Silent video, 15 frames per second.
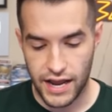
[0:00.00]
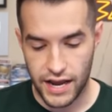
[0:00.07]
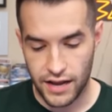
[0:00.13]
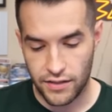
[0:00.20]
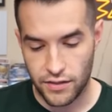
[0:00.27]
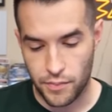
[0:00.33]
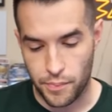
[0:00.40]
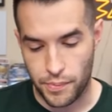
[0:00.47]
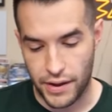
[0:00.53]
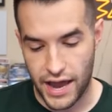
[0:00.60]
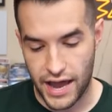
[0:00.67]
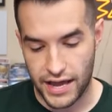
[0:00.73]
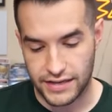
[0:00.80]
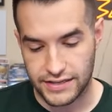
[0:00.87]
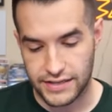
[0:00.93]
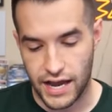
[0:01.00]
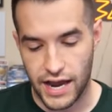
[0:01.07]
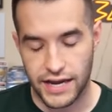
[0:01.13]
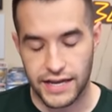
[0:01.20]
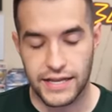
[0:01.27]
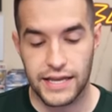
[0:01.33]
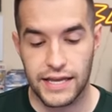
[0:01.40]
and the back
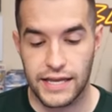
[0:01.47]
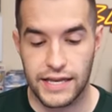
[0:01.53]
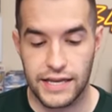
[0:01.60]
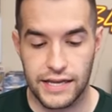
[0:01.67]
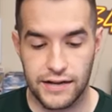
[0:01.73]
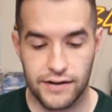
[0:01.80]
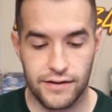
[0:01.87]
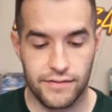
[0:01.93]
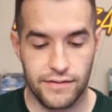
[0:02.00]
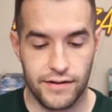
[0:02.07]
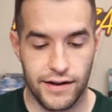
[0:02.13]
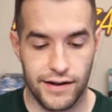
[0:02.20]
side, giggity. All